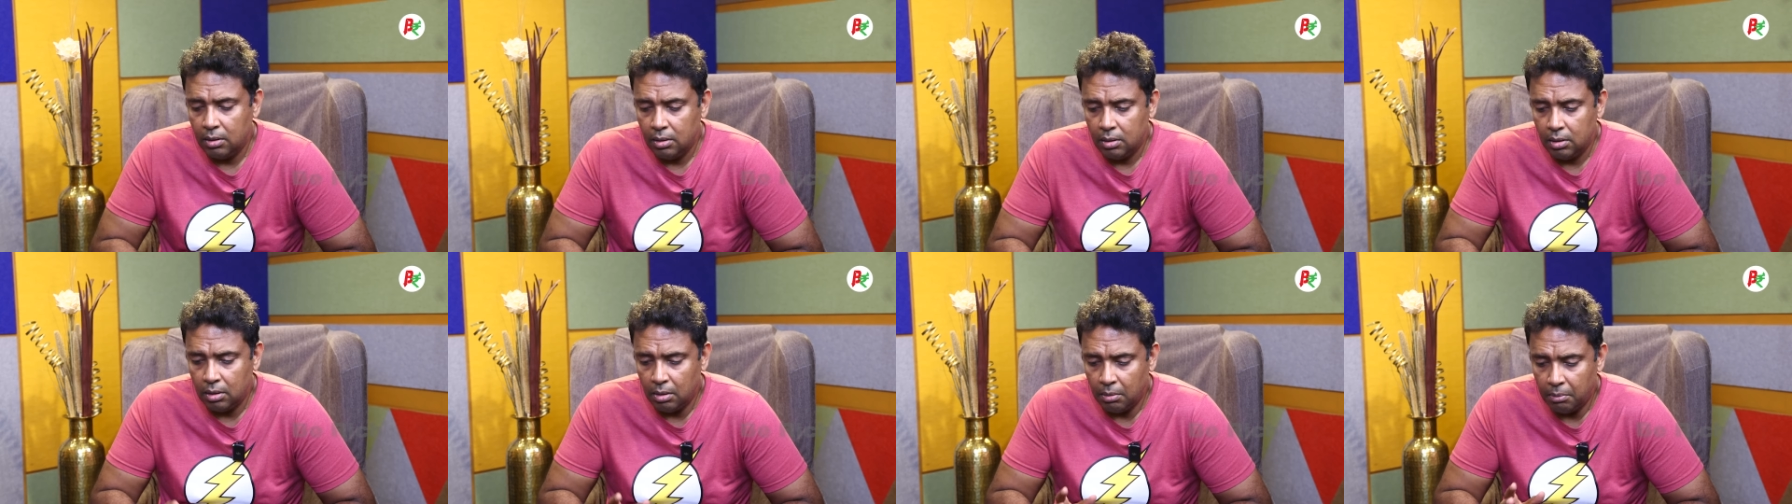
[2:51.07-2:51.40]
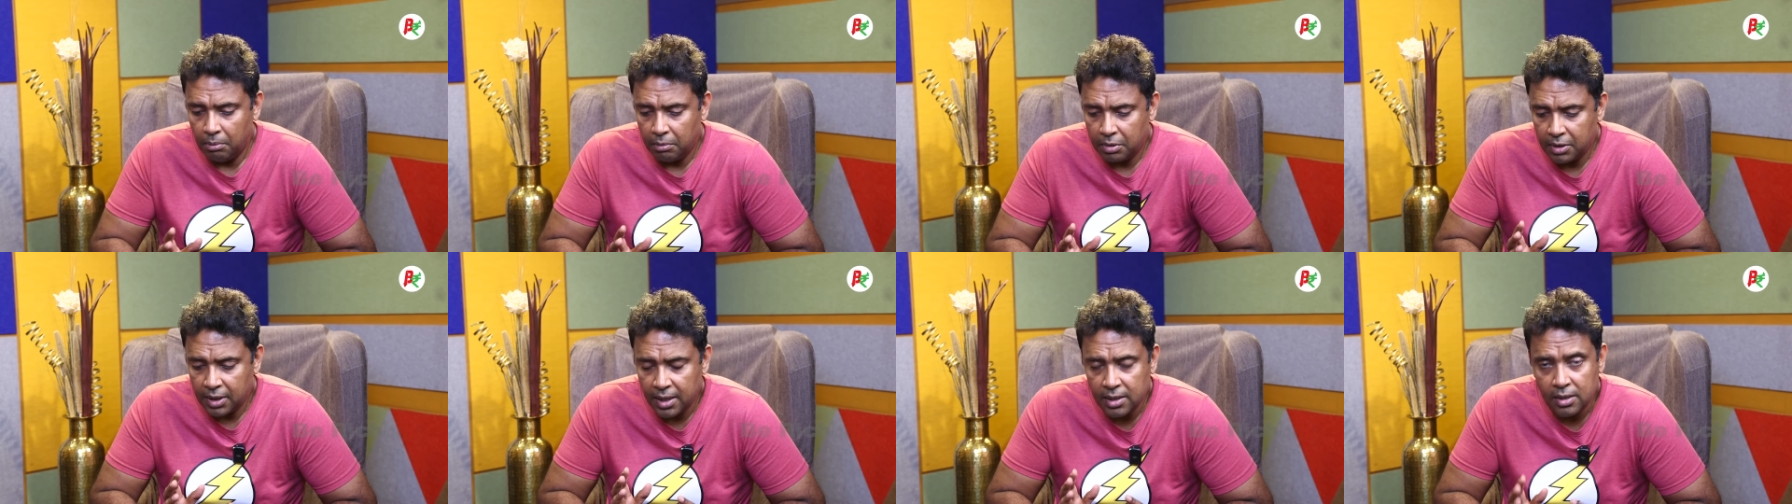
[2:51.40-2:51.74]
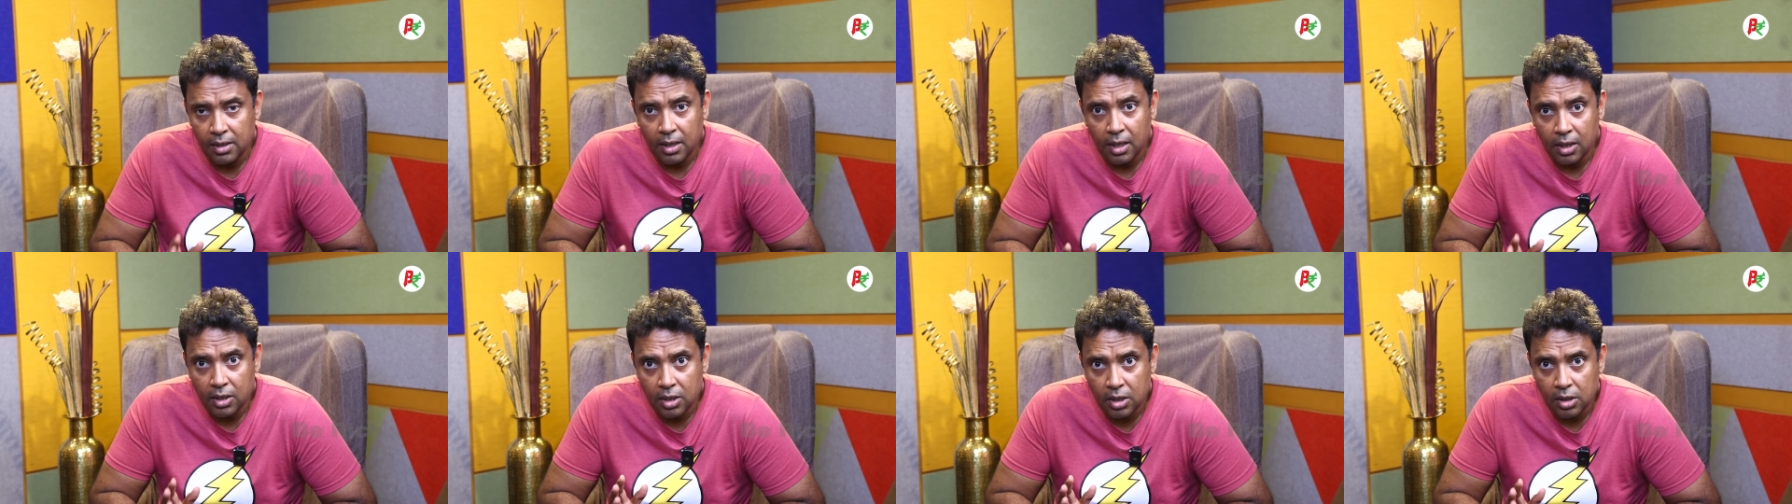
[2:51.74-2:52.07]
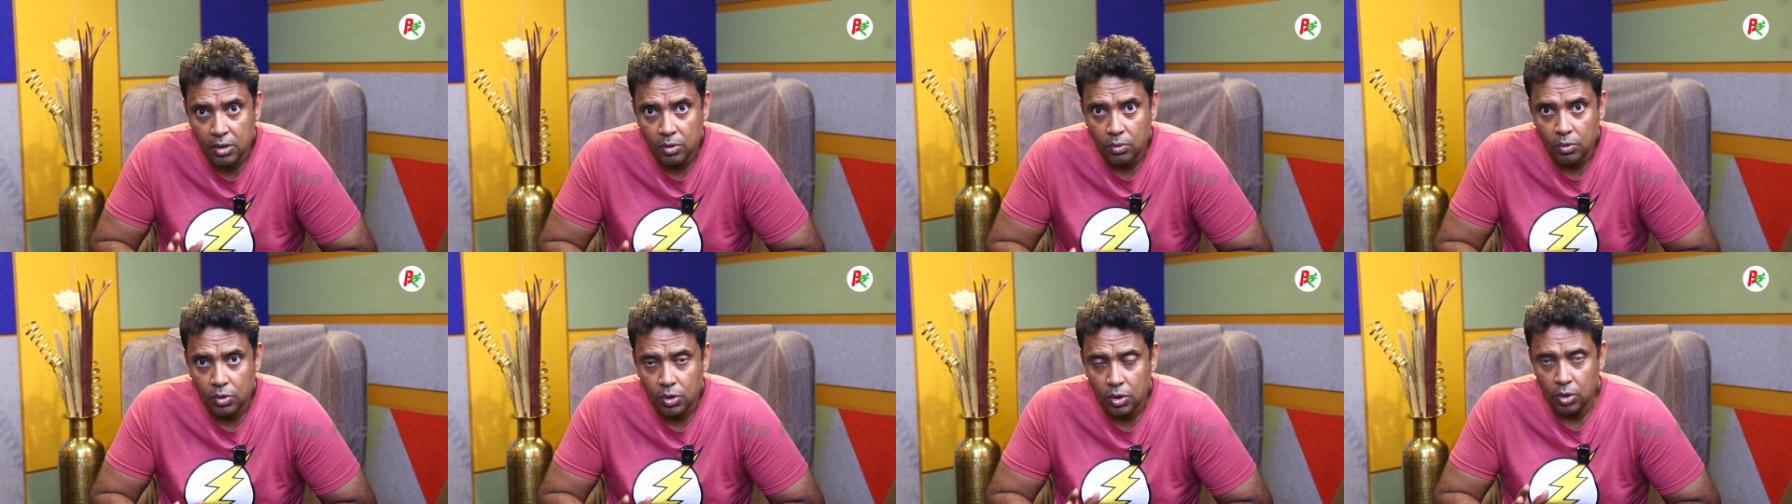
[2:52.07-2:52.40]
The
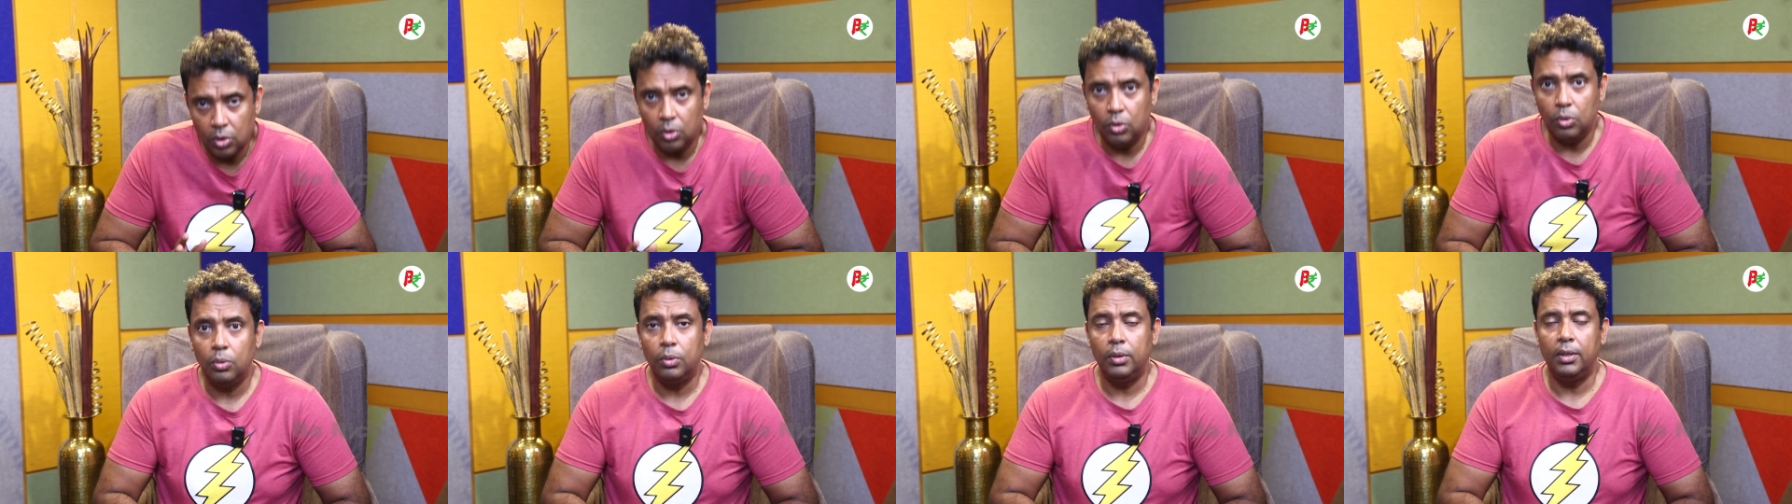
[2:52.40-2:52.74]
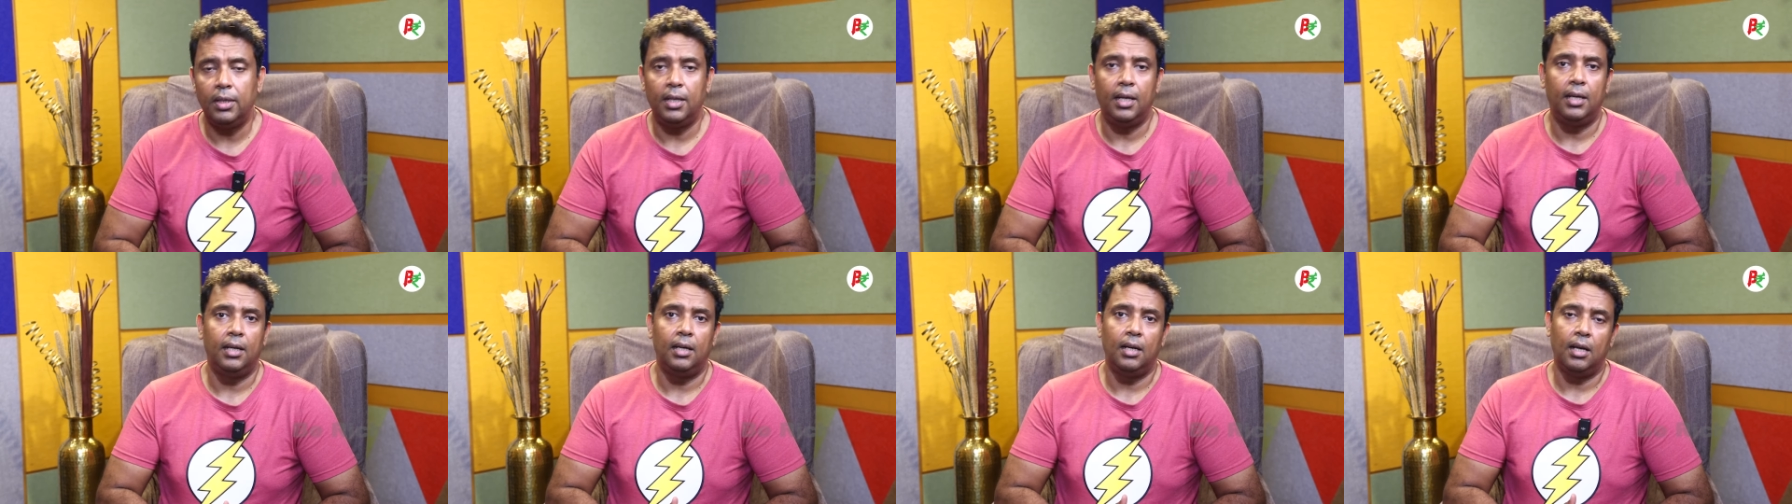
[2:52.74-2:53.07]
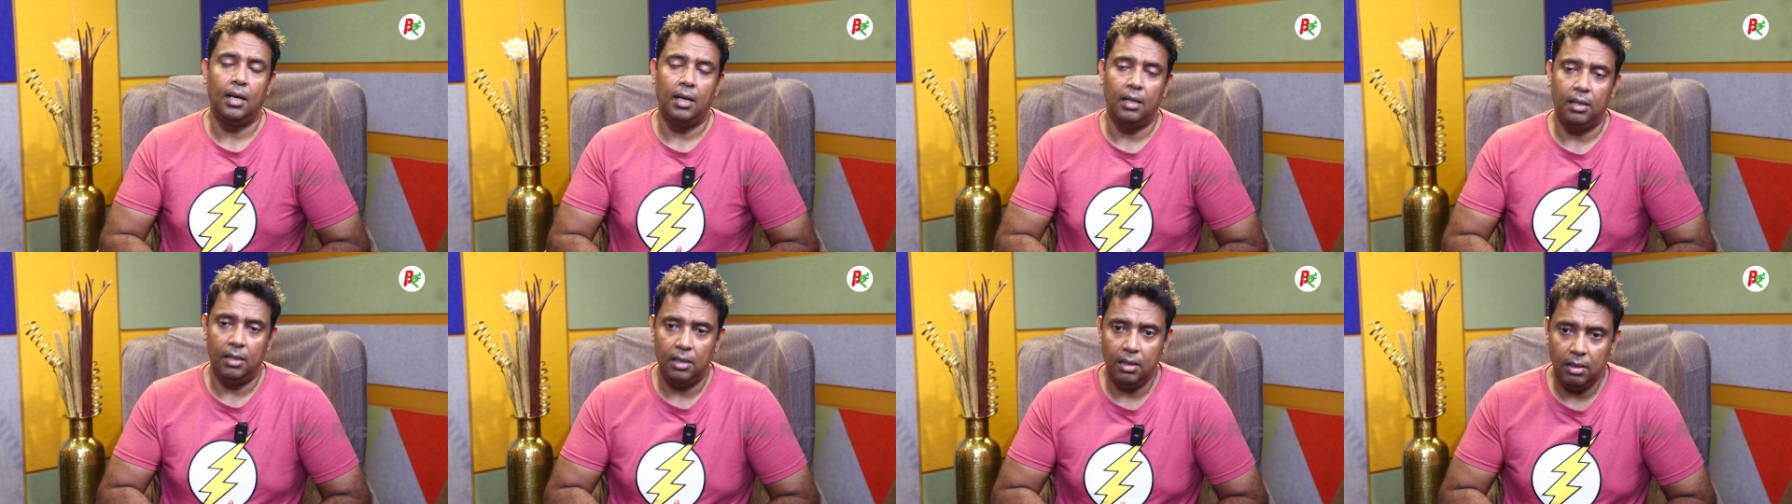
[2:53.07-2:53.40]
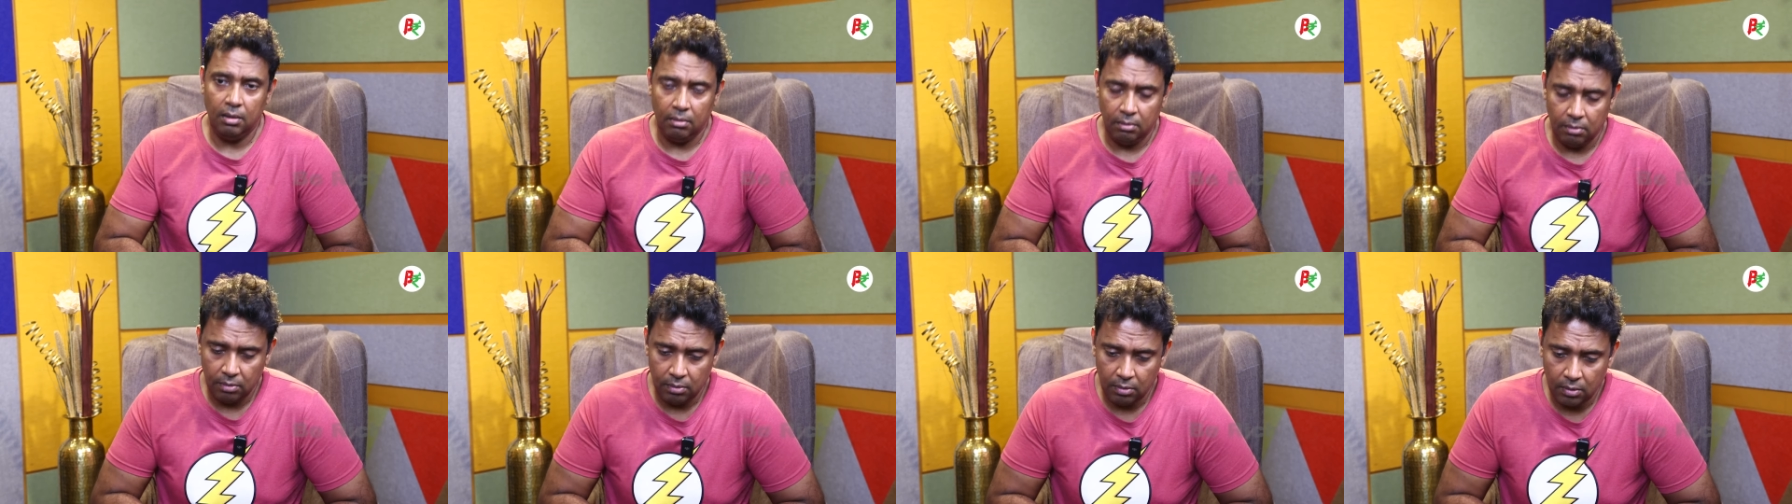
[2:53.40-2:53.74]
transactions which you do in the NRE
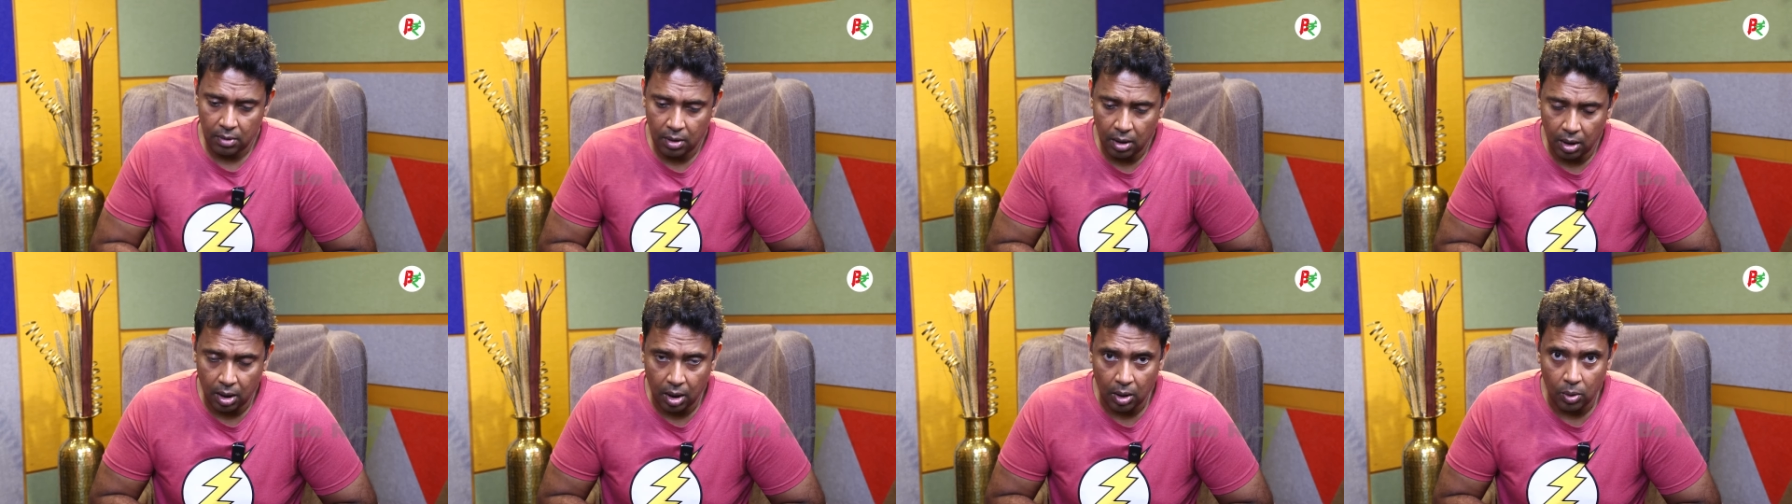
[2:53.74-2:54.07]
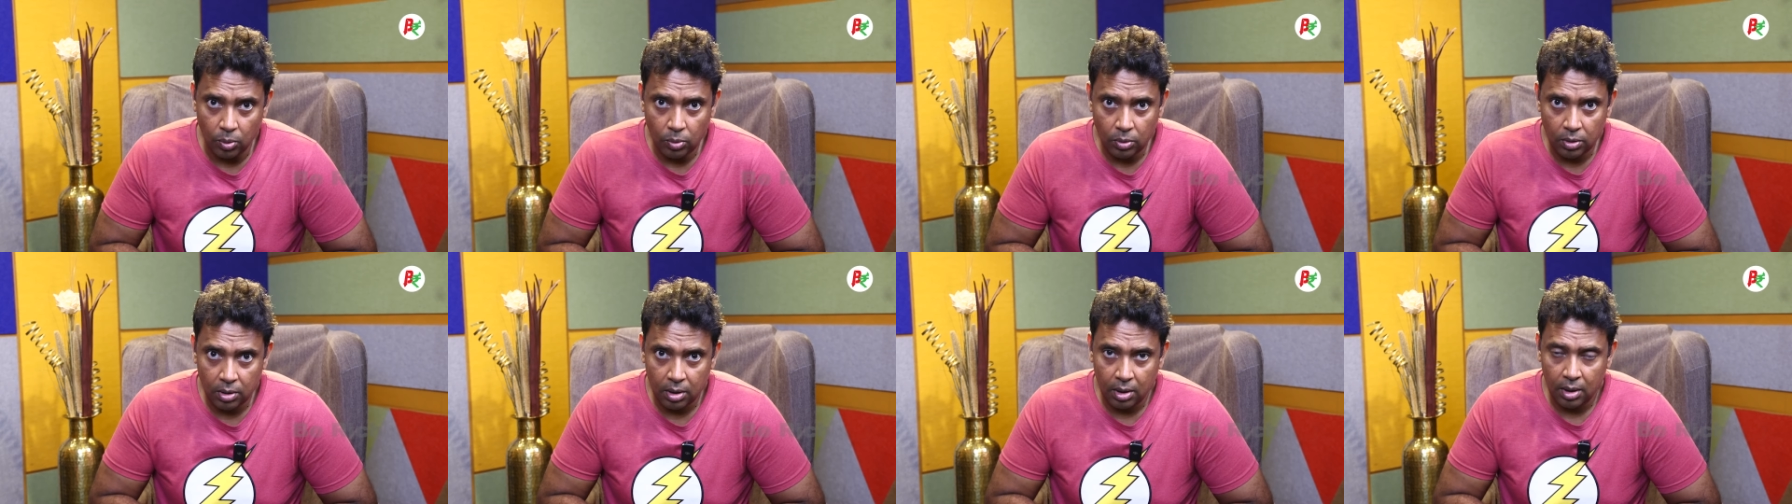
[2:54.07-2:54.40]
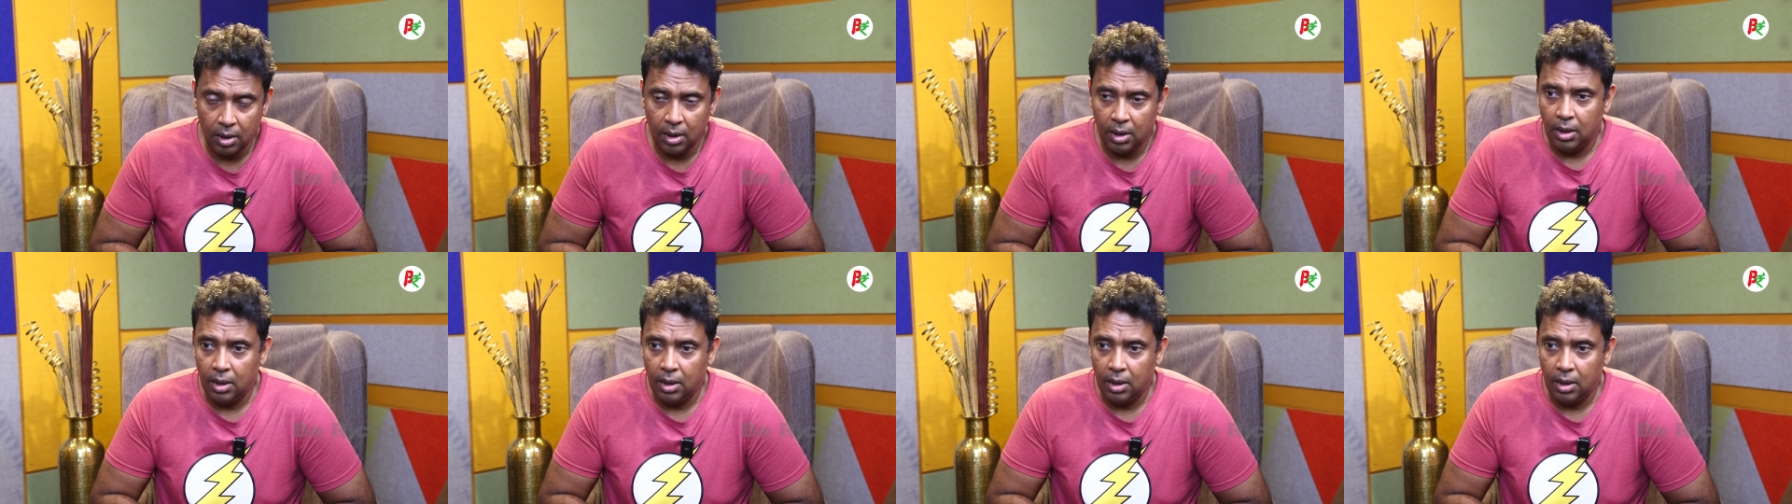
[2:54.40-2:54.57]
account